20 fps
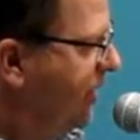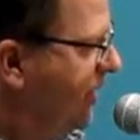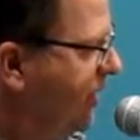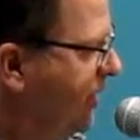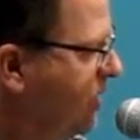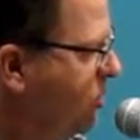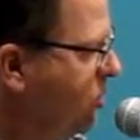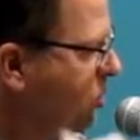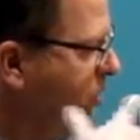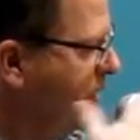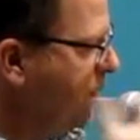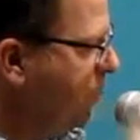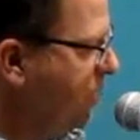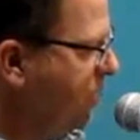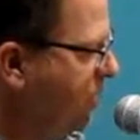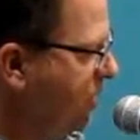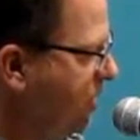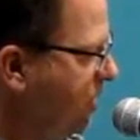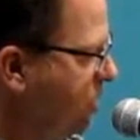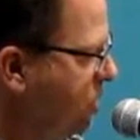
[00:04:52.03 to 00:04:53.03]
Did your lips
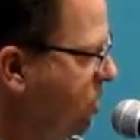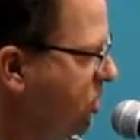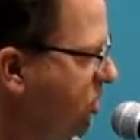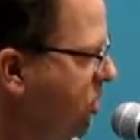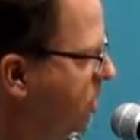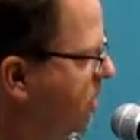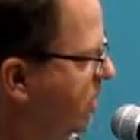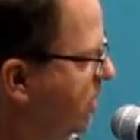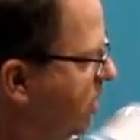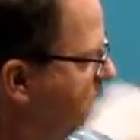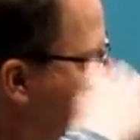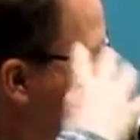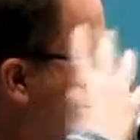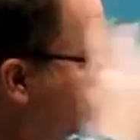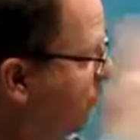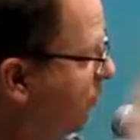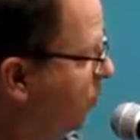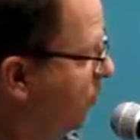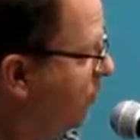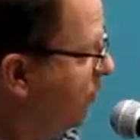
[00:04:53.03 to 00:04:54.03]
touch, all
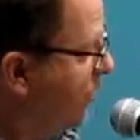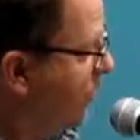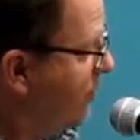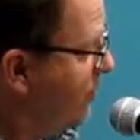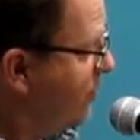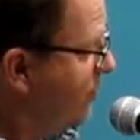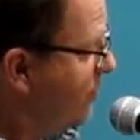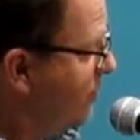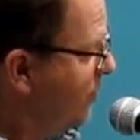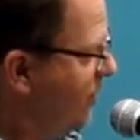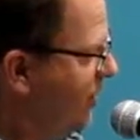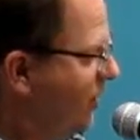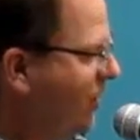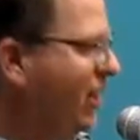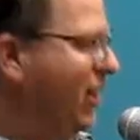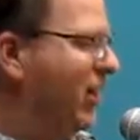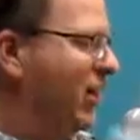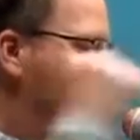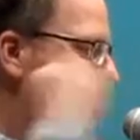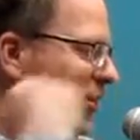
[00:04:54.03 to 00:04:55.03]
4 of them?
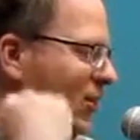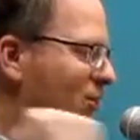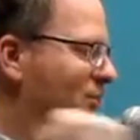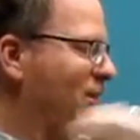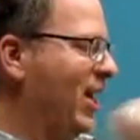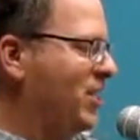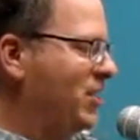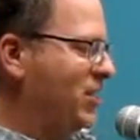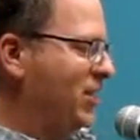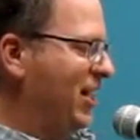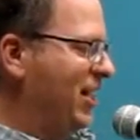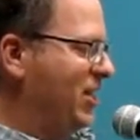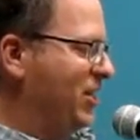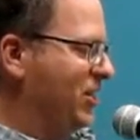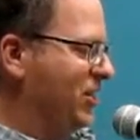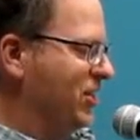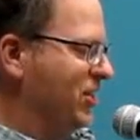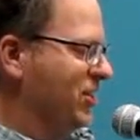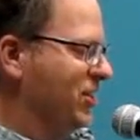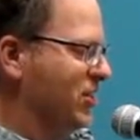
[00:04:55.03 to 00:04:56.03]

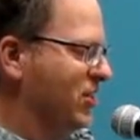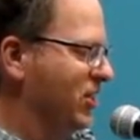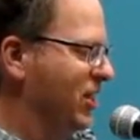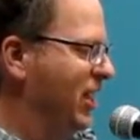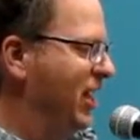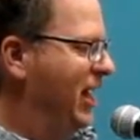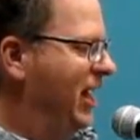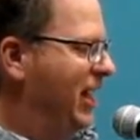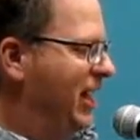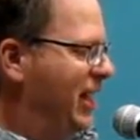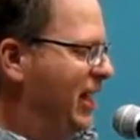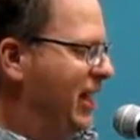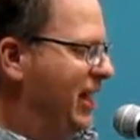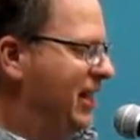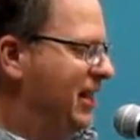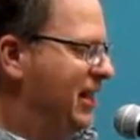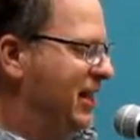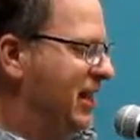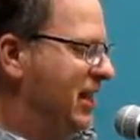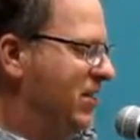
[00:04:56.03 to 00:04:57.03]
Congratulations.
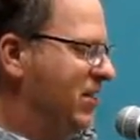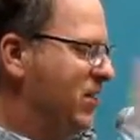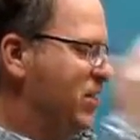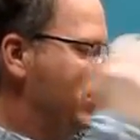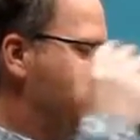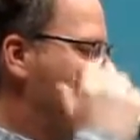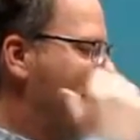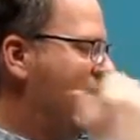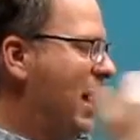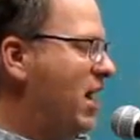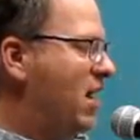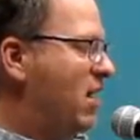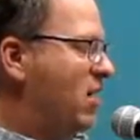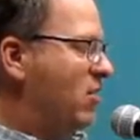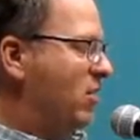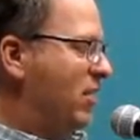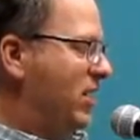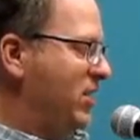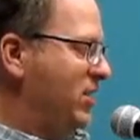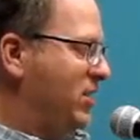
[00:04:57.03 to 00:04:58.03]
There is
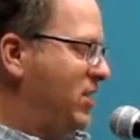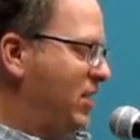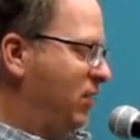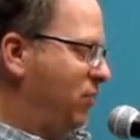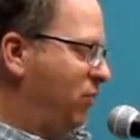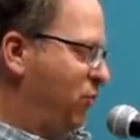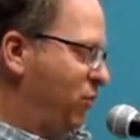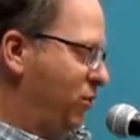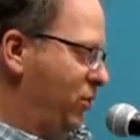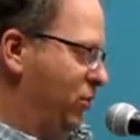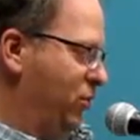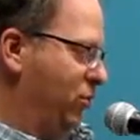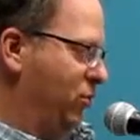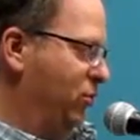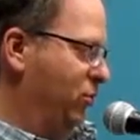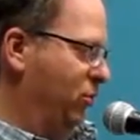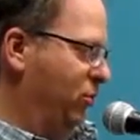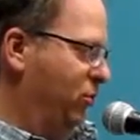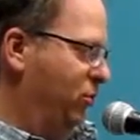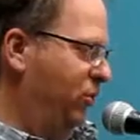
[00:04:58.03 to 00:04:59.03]
now kissing for
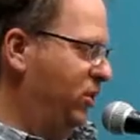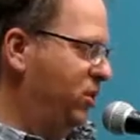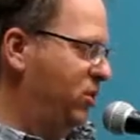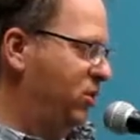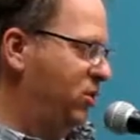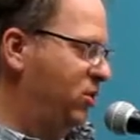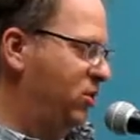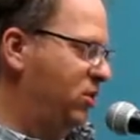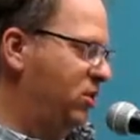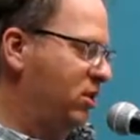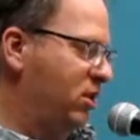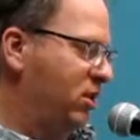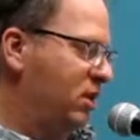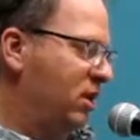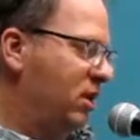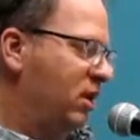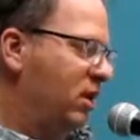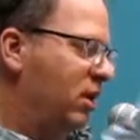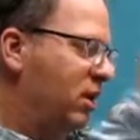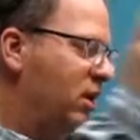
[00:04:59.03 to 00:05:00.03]
you. This
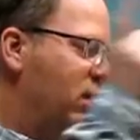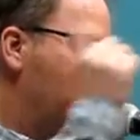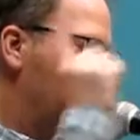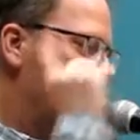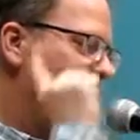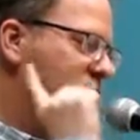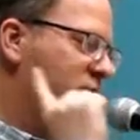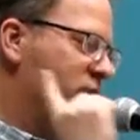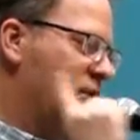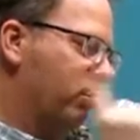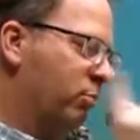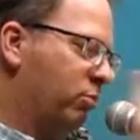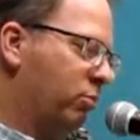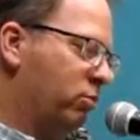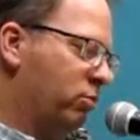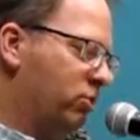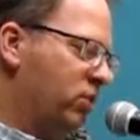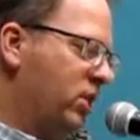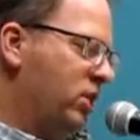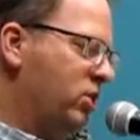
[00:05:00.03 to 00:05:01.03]
was the
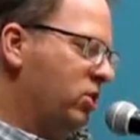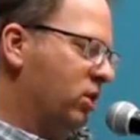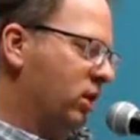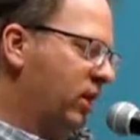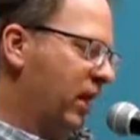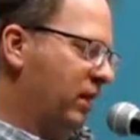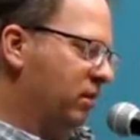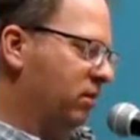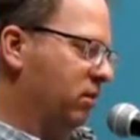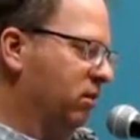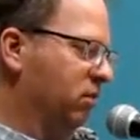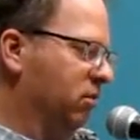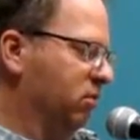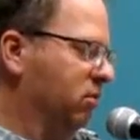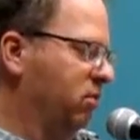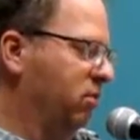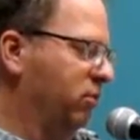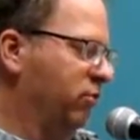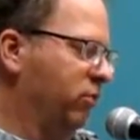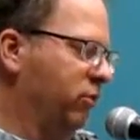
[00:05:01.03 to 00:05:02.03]
procedure canto
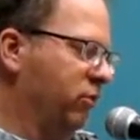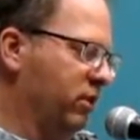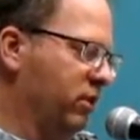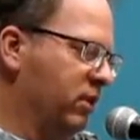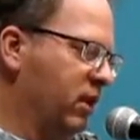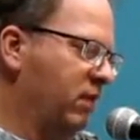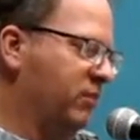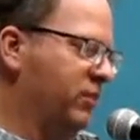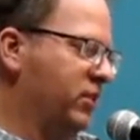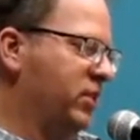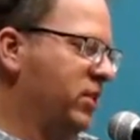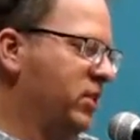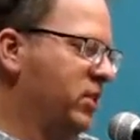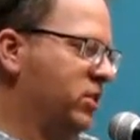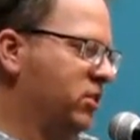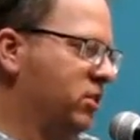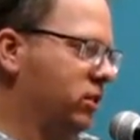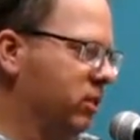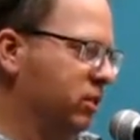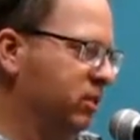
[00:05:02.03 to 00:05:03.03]
for the novice
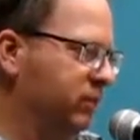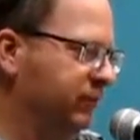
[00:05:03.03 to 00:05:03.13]
kisser.